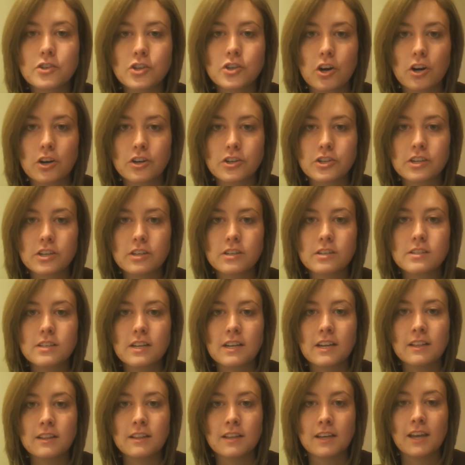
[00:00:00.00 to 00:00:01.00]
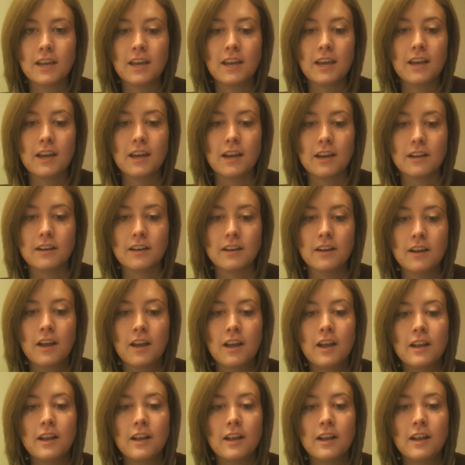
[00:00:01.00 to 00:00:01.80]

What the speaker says: charges in the can.